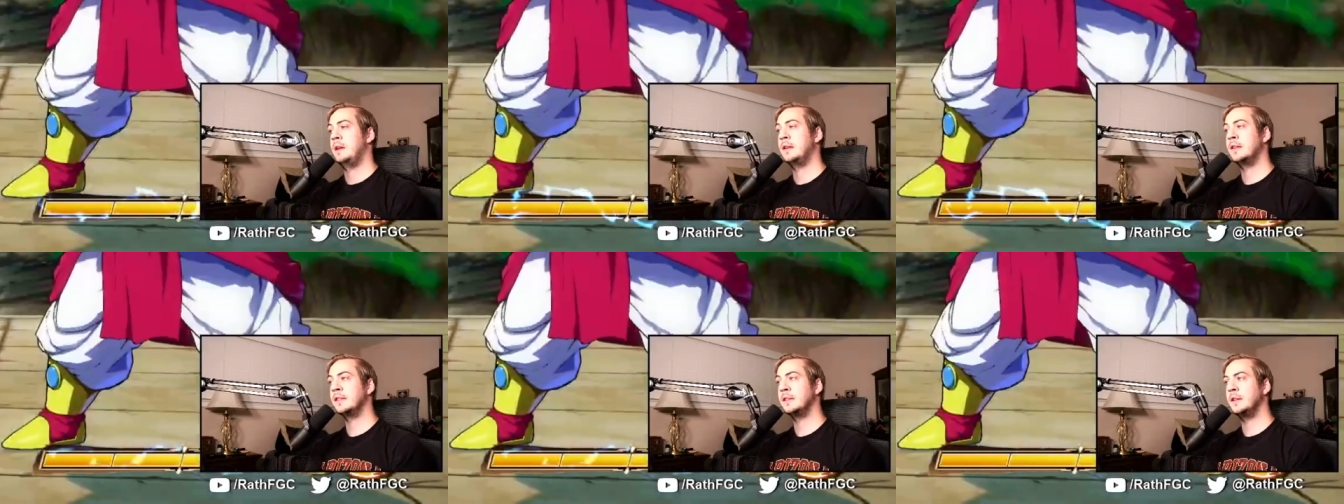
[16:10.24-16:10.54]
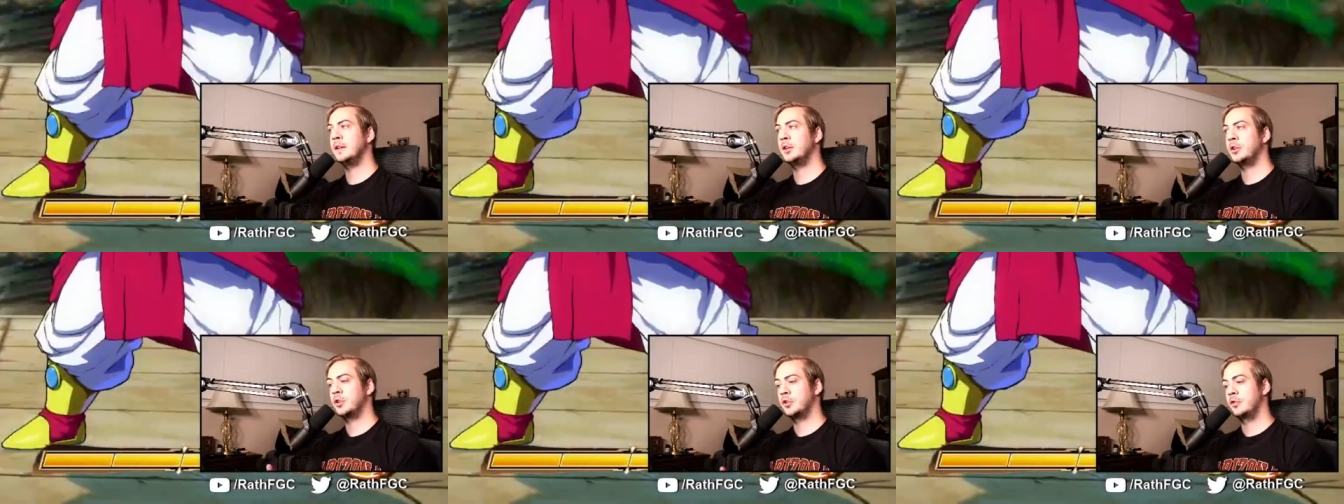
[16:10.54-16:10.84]

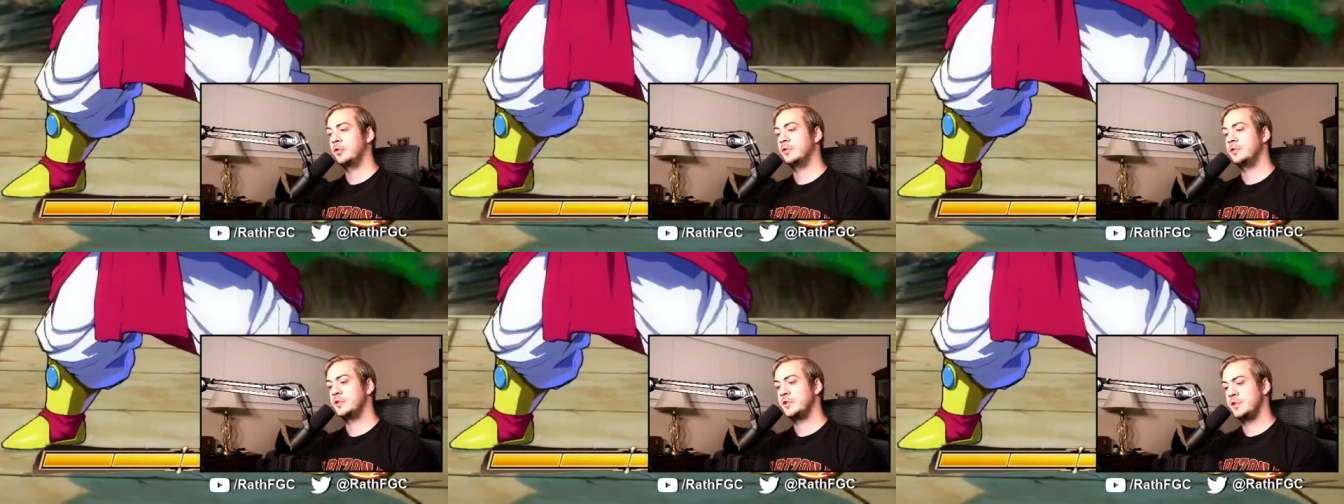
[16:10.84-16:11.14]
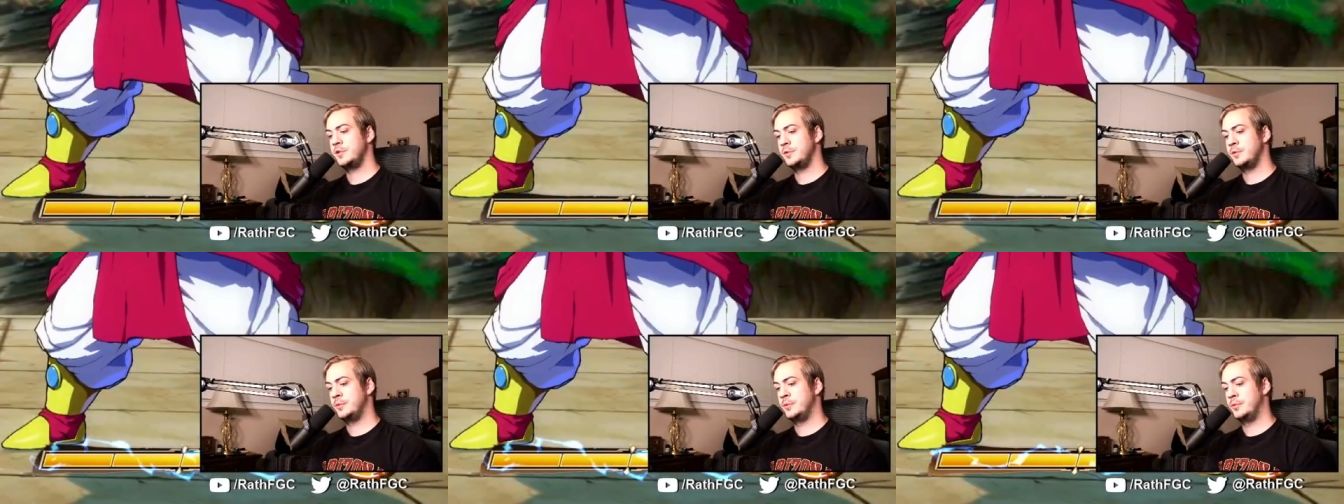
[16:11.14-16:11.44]
doesn't encourage
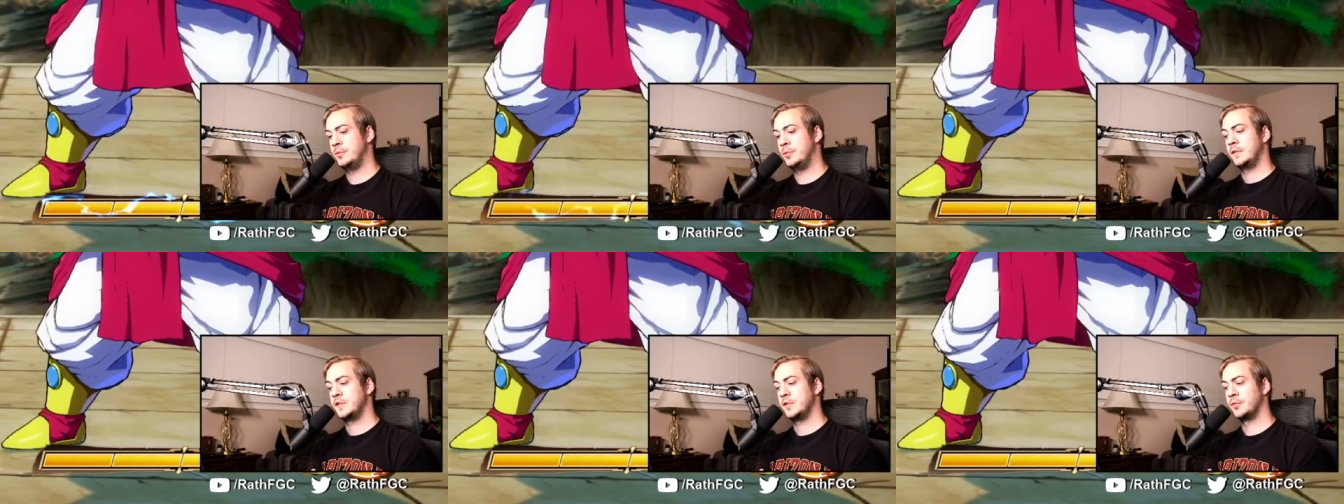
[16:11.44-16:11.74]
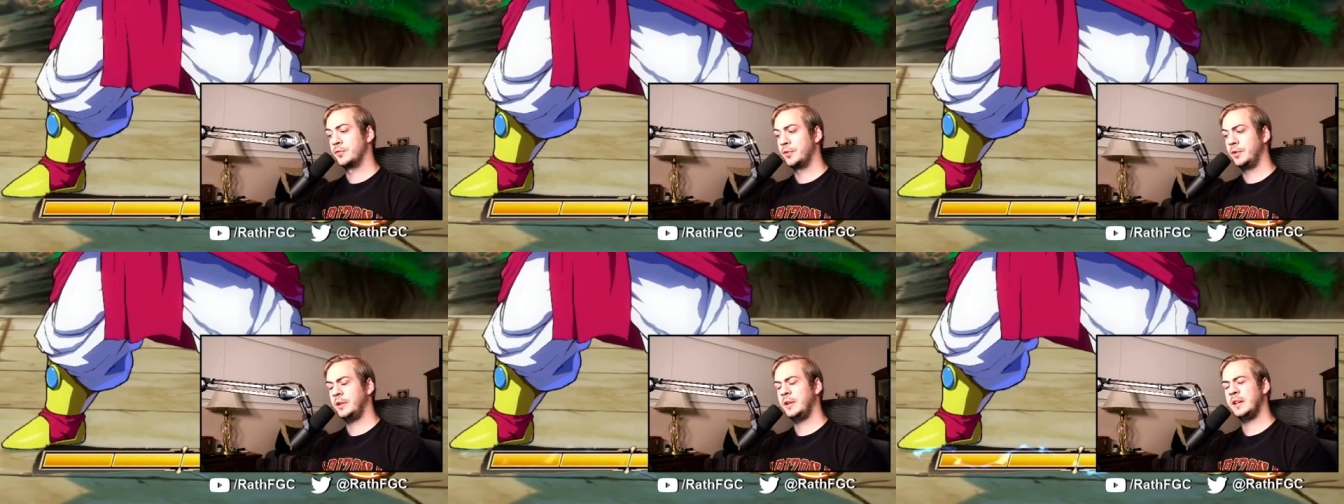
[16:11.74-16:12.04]
you to
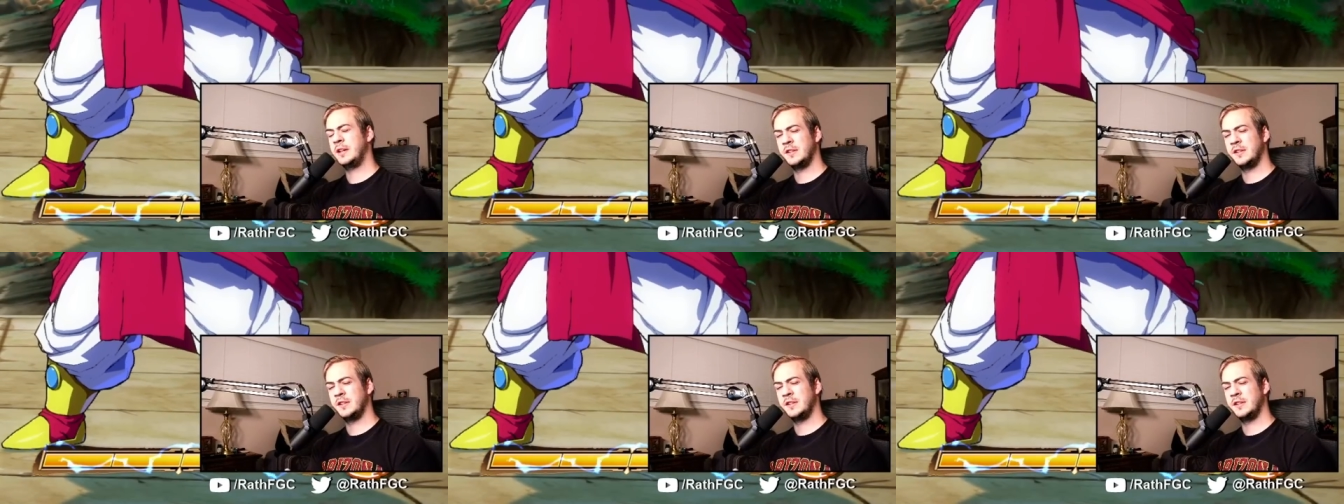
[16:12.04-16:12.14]
really